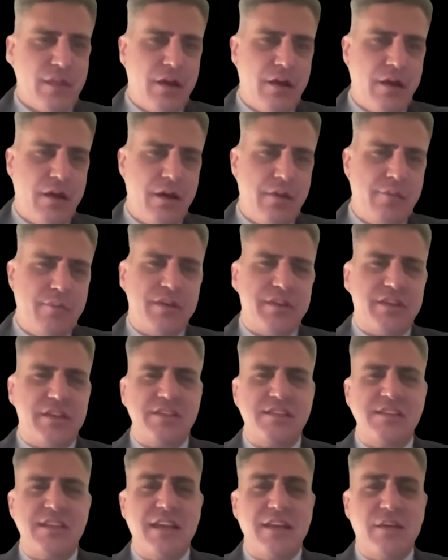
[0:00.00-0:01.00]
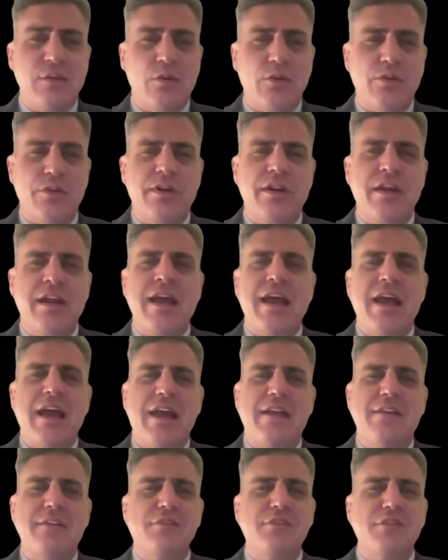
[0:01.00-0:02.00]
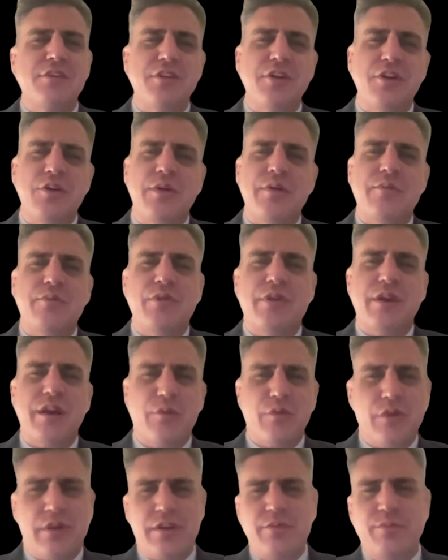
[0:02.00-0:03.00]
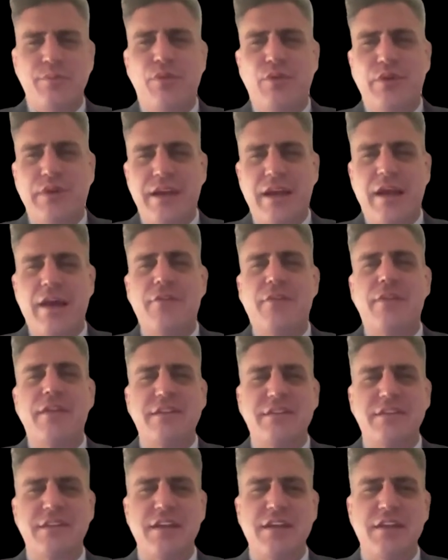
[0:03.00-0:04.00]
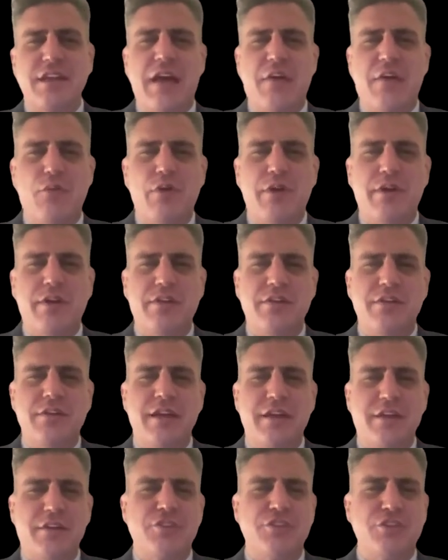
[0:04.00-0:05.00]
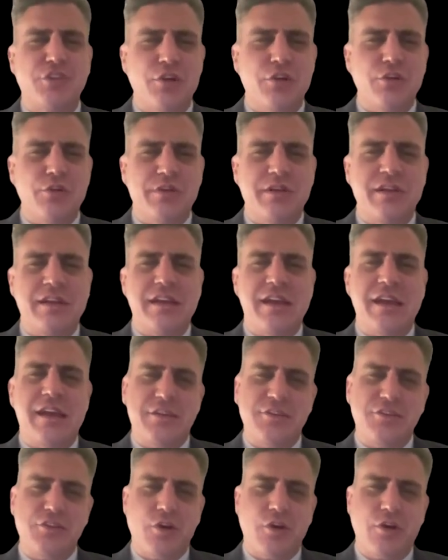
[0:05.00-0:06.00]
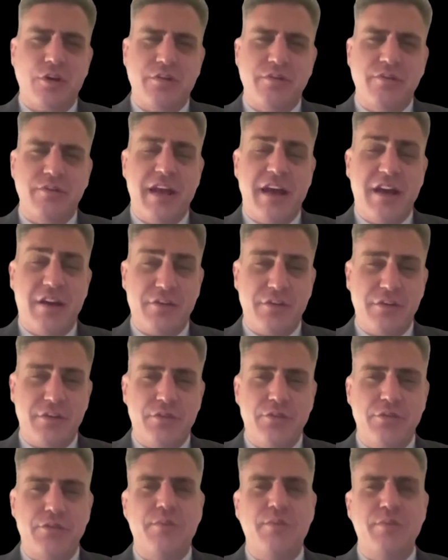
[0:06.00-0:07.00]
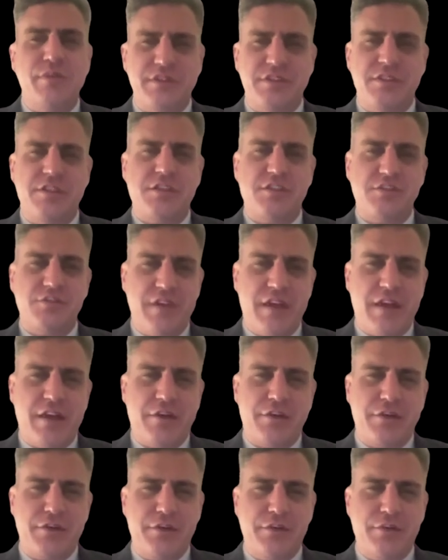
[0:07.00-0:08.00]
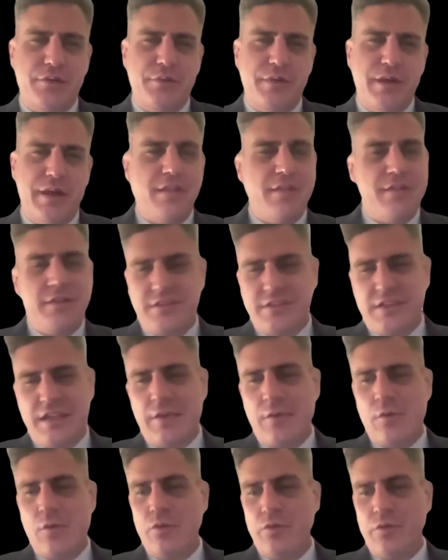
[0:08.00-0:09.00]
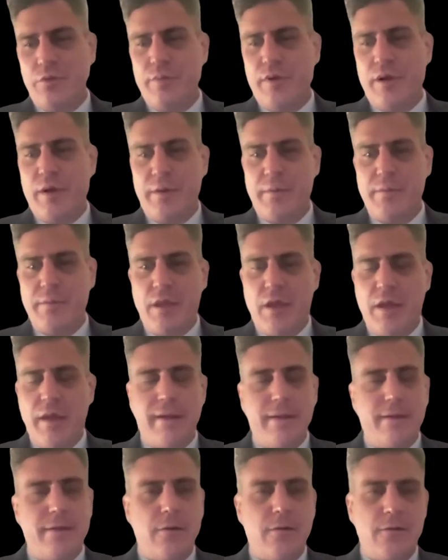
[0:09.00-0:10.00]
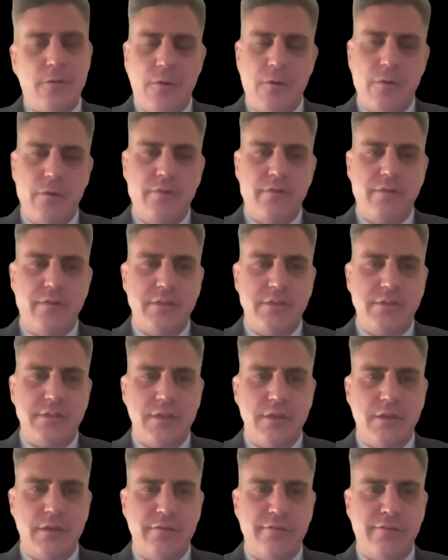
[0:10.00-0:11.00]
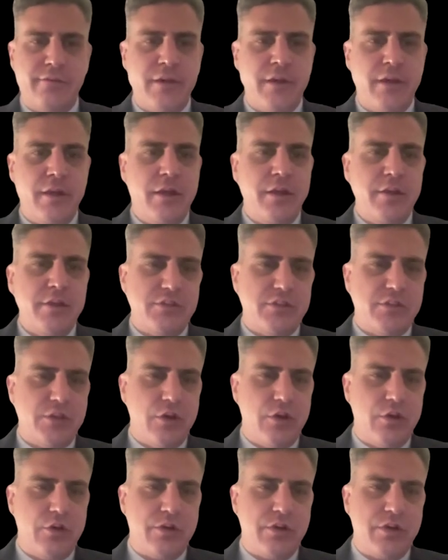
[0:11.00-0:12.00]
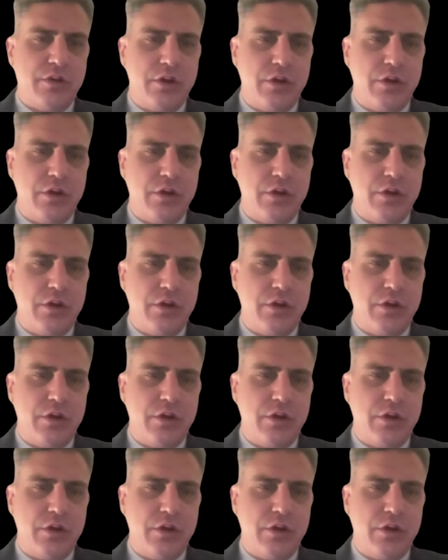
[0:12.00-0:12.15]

But the stakeholder, and what I want to point out, like I wanted to like show the HR value, the business value, and the stakeholder bottom line on all of this stuff. So,